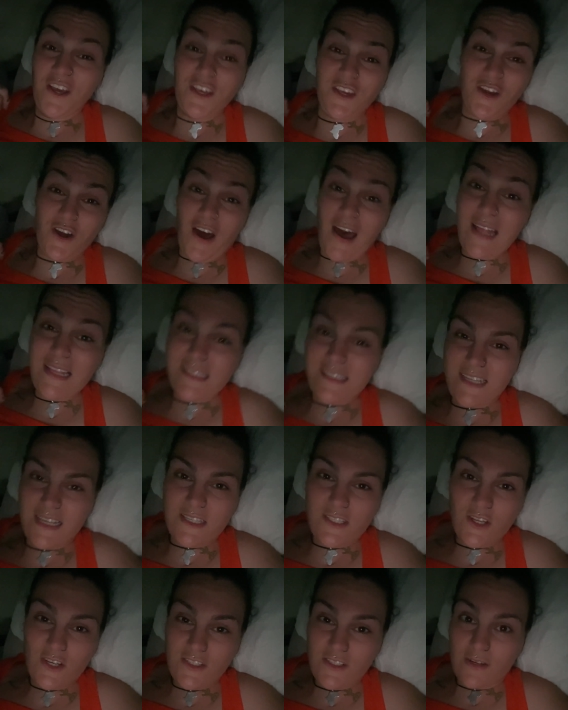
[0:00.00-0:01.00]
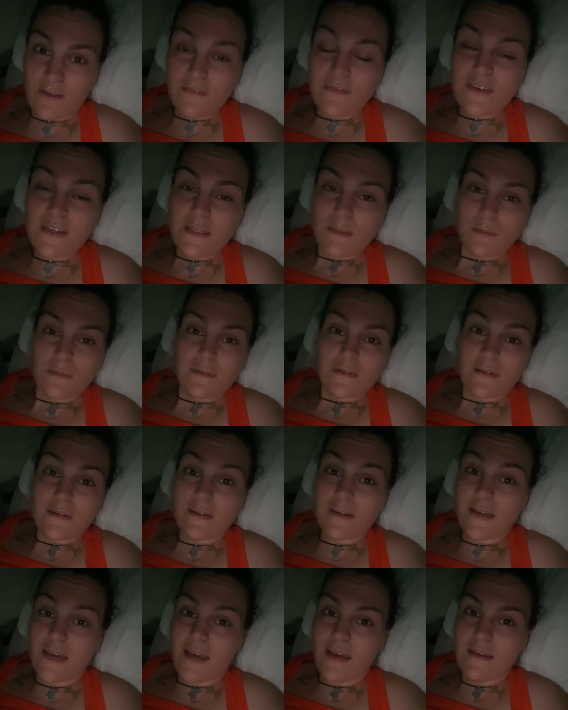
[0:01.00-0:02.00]
your ancestors on Facebook.
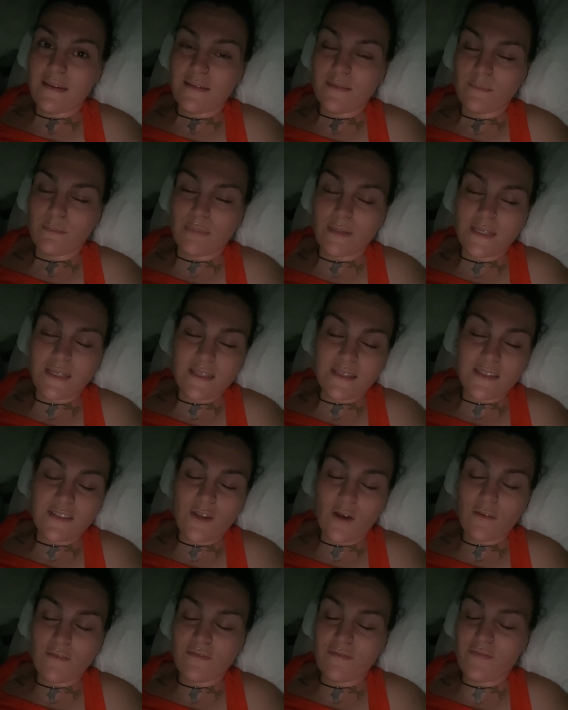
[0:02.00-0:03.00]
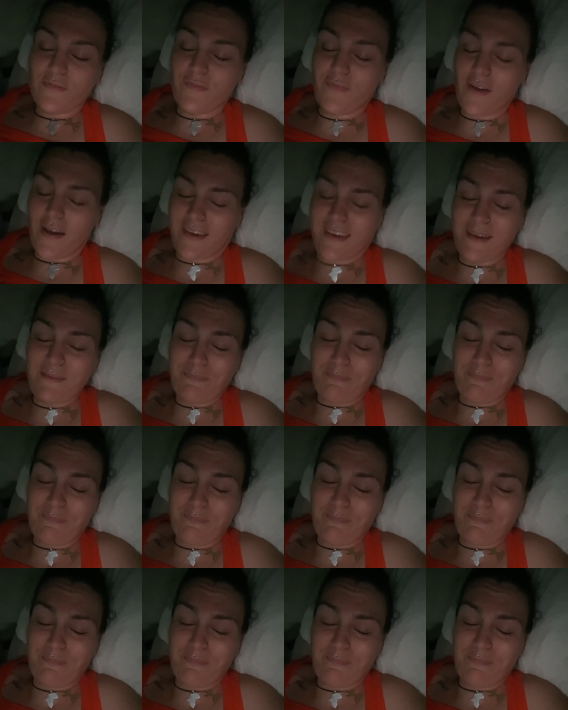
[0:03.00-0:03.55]
Okay? Please don't fucking